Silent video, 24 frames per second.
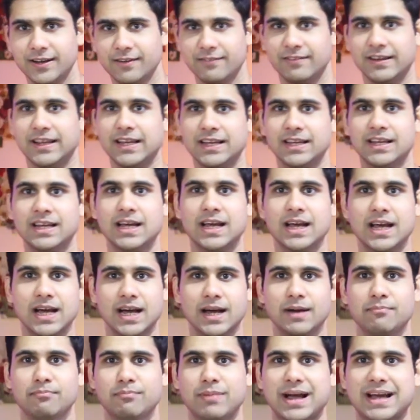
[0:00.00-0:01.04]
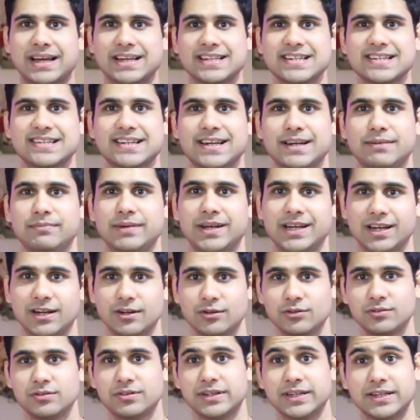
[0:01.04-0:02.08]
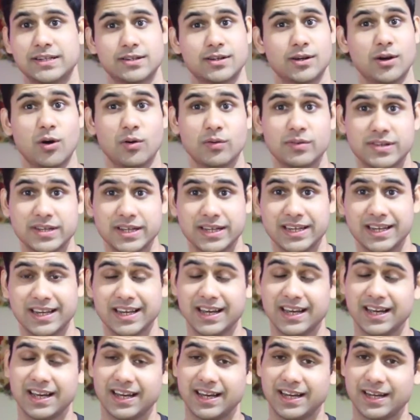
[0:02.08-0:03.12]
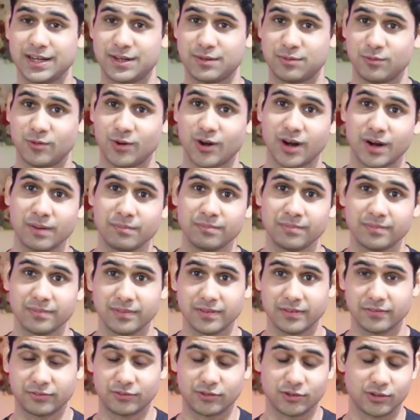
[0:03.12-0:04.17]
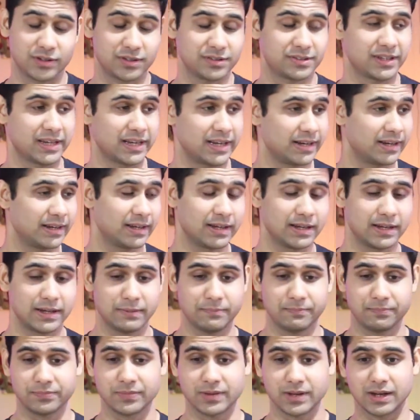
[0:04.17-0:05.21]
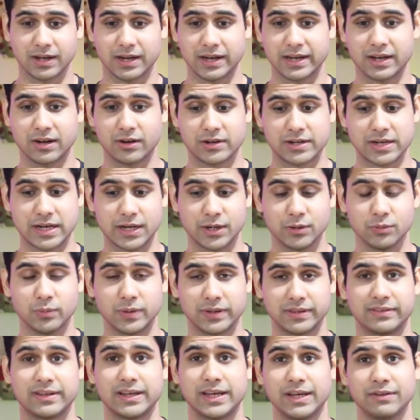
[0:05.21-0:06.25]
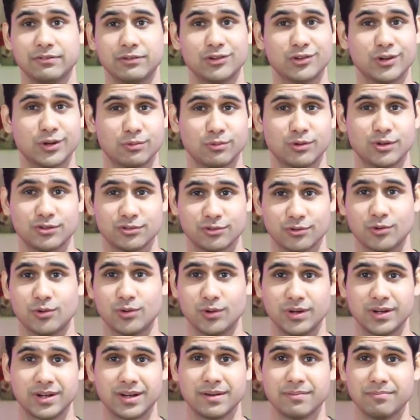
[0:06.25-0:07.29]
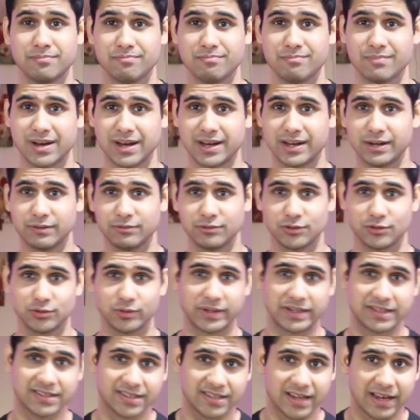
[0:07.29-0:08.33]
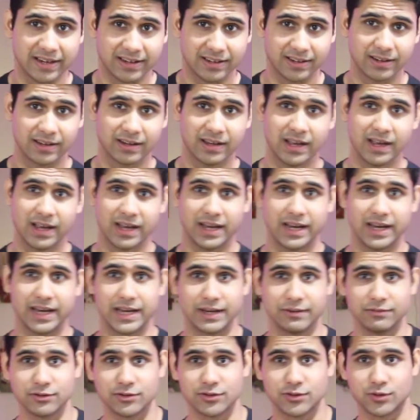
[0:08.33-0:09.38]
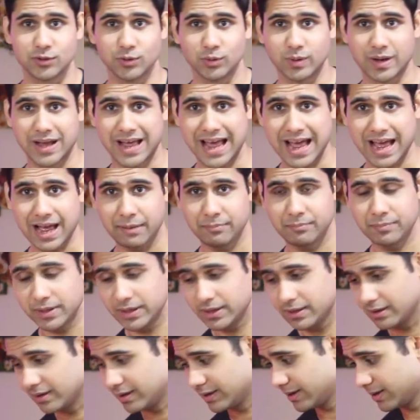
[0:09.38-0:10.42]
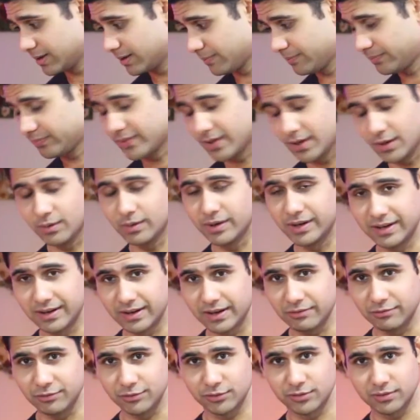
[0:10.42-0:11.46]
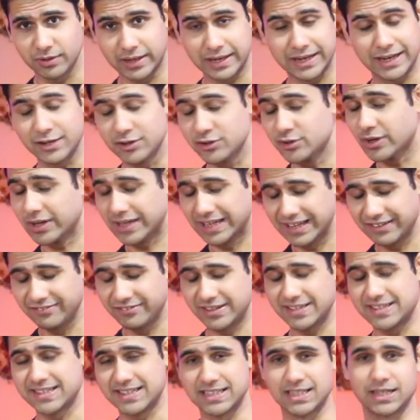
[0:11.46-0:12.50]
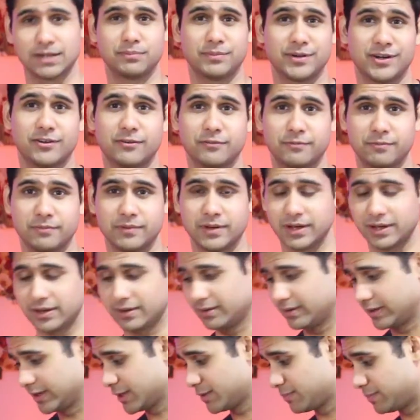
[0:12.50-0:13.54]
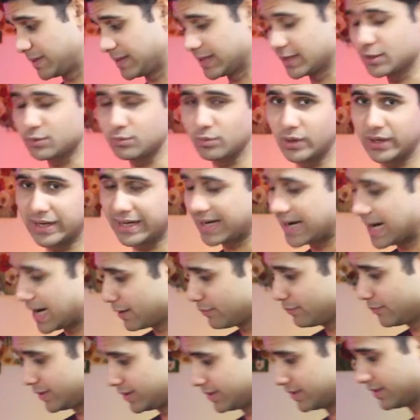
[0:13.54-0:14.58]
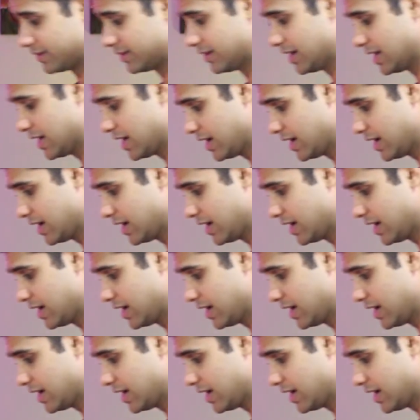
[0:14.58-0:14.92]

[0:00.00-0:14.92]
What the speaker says: Well, I'm back inside my house. It's cozy, it's warm, of course, and I gotta tell you one thing. Even though it was cold, man, I was so excited and I was so happy. And I enjoyed every single bit of the experience what I had with the